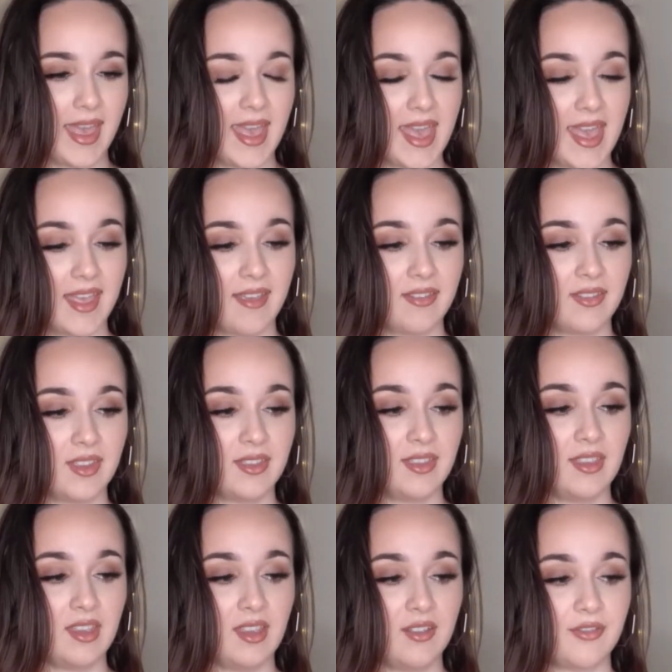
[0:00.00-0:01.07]
And
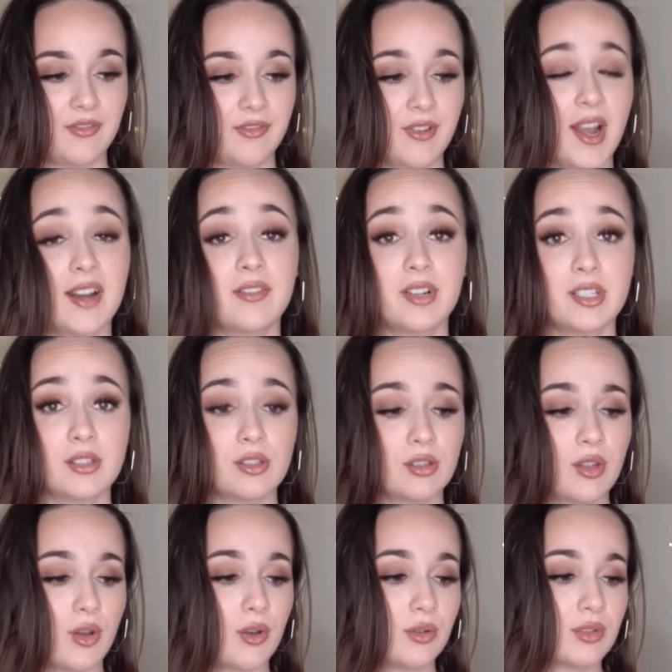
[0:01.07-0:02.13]
the fragrance
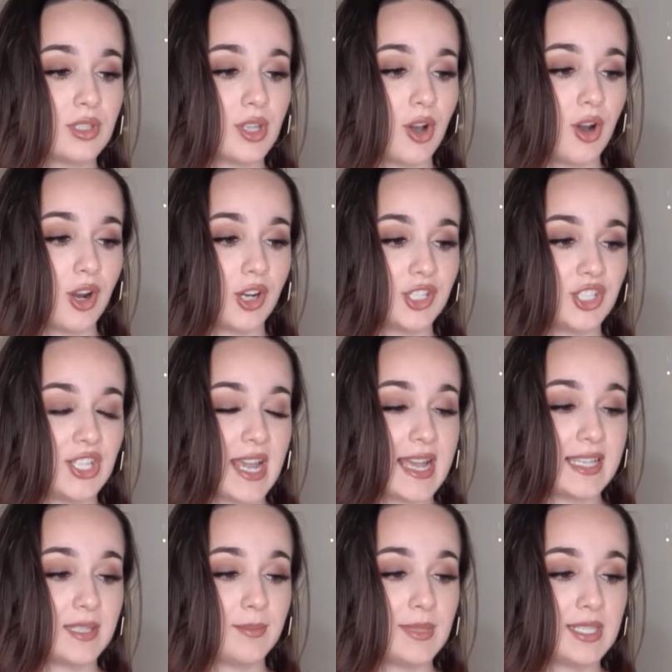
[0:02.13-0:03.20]
notes are
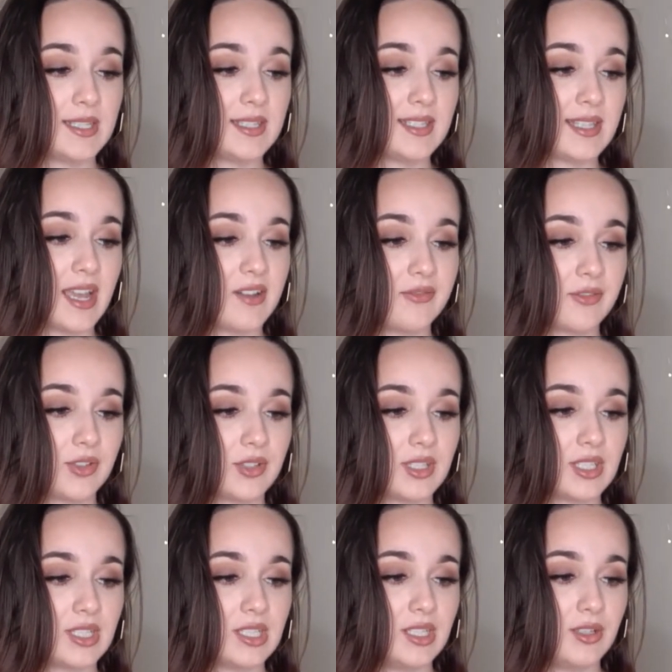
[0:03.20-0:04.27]
jasmine, saffron,
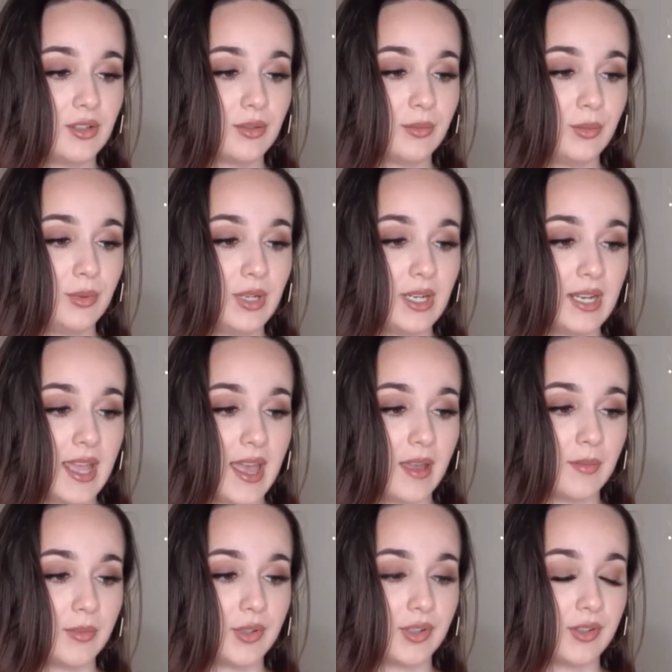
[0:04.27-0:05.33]
cedarwood, and
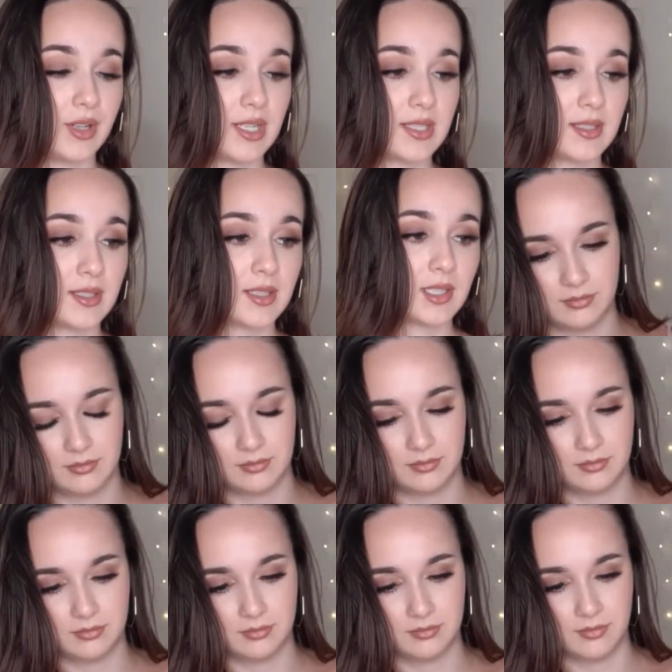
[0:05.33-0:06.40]
ambergris.
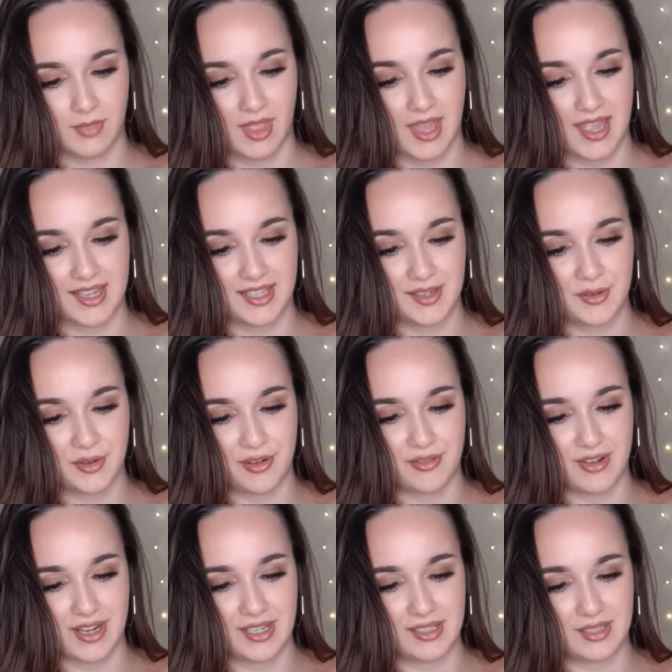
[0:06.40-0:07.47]
I can
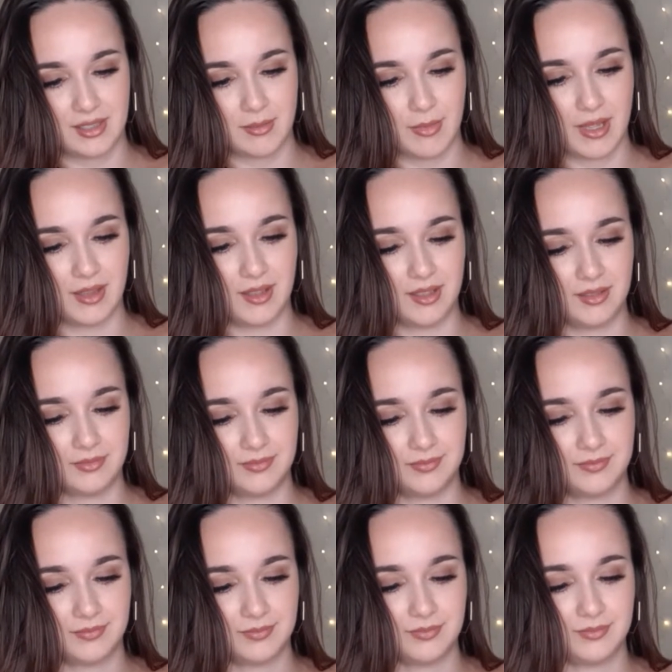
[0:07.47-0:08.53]
already smell it.
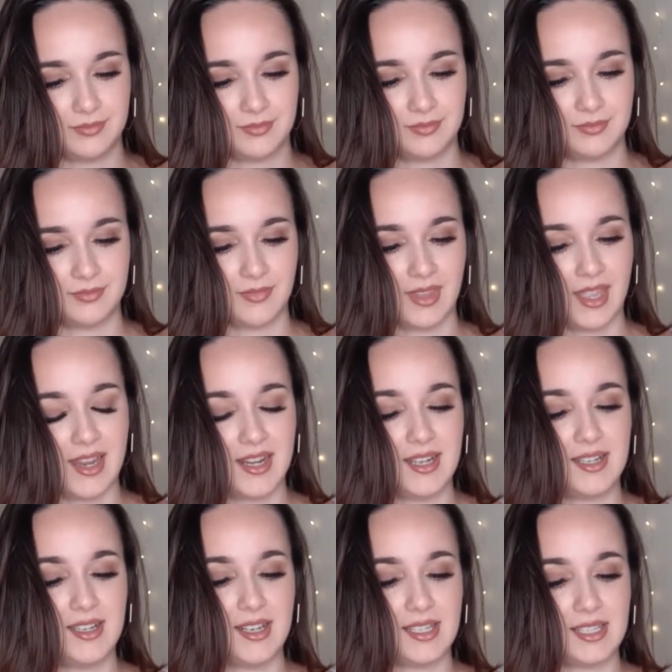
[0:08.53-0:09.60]
And
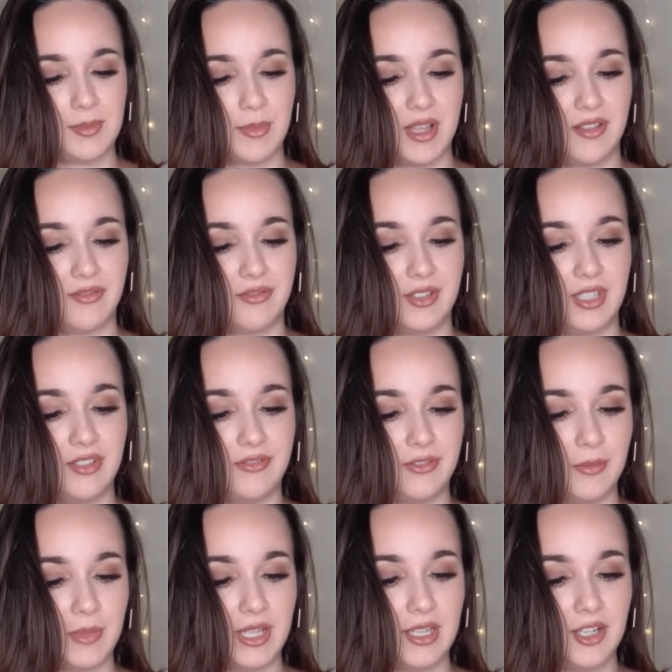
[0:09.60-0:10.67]
it does smell really
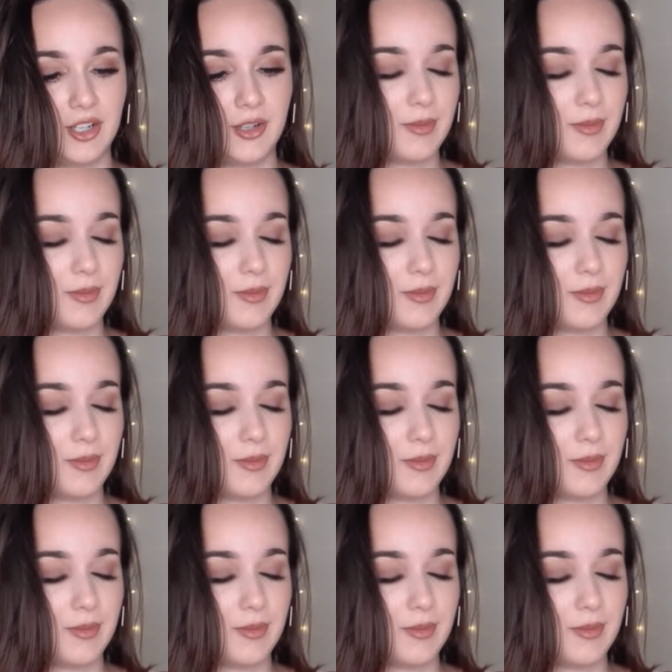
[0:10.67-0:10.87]
familiar